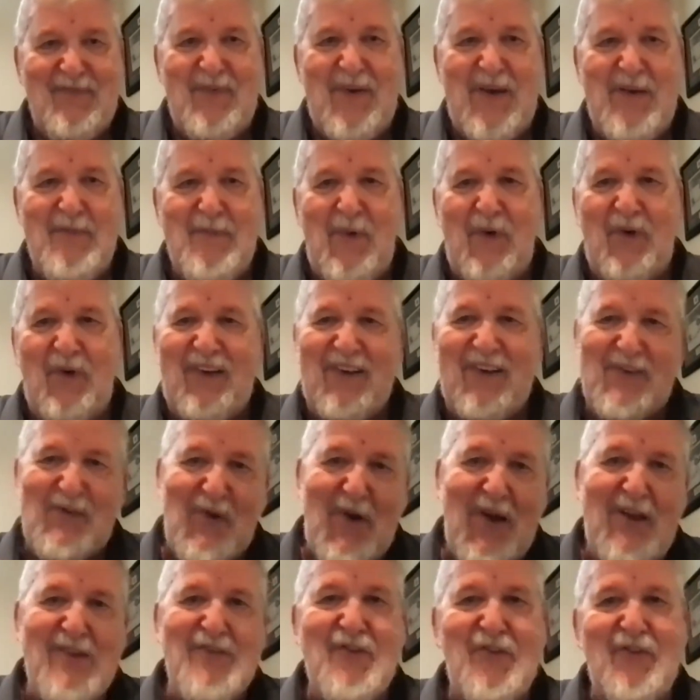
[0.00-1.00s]
people can
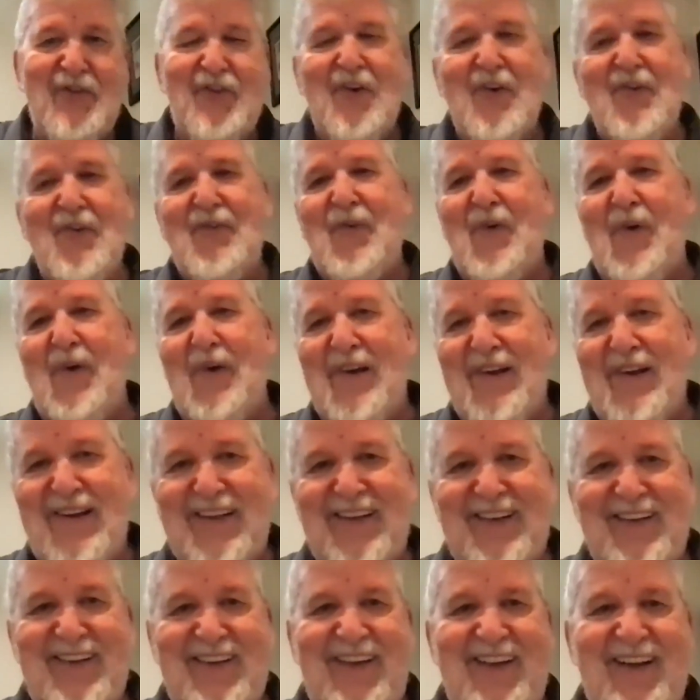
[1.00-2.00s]
register for
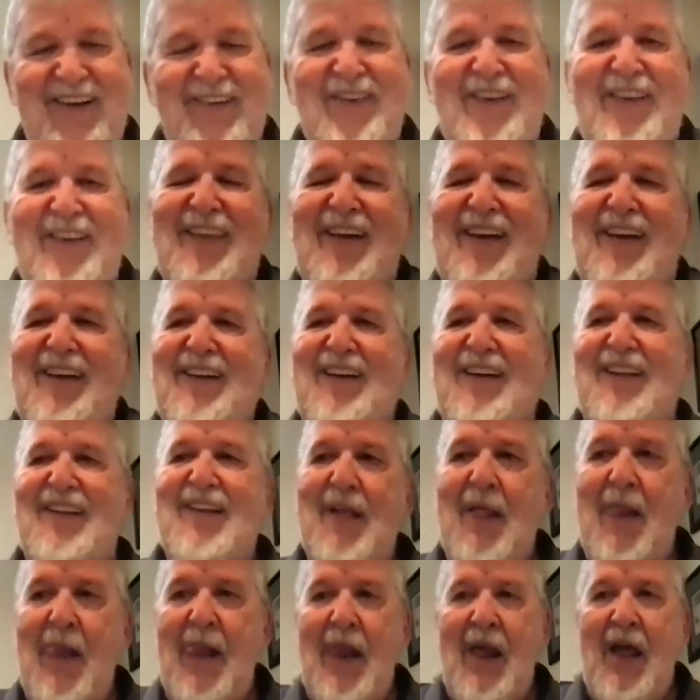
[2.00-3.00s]
it and everything.
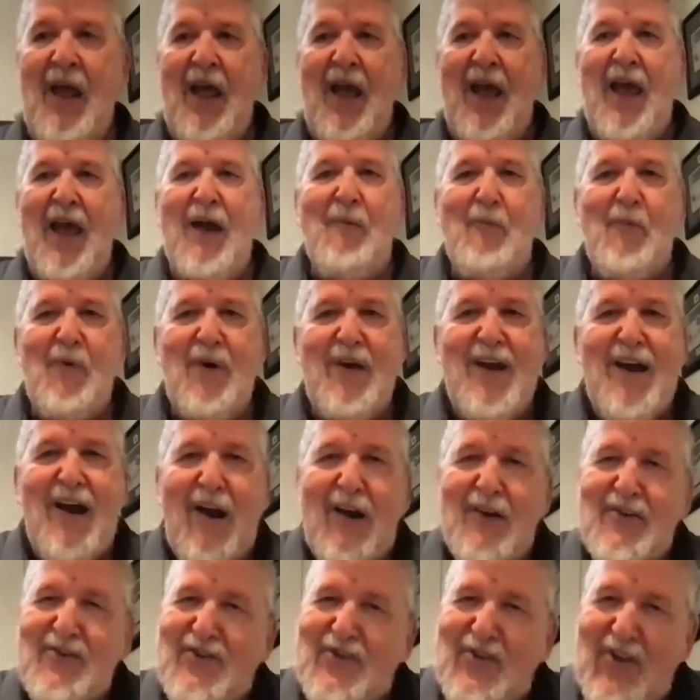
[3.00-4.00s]
And we
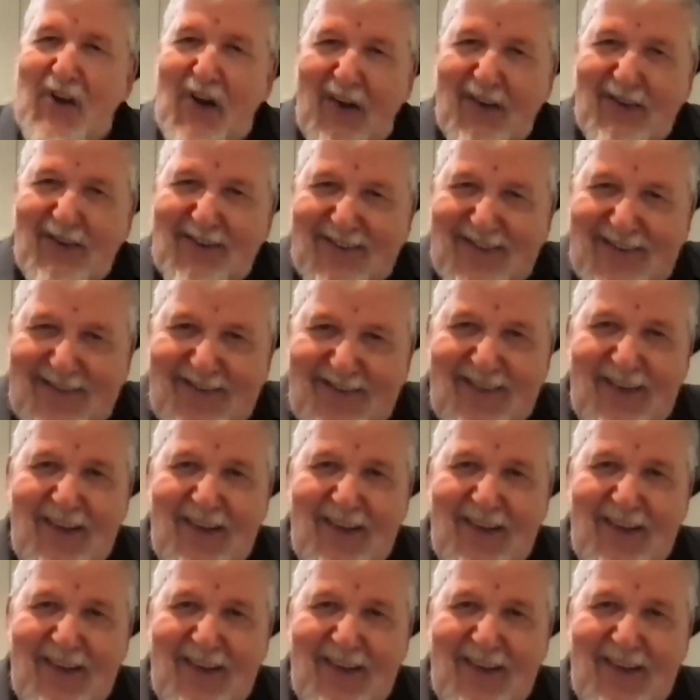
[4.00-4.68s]
are just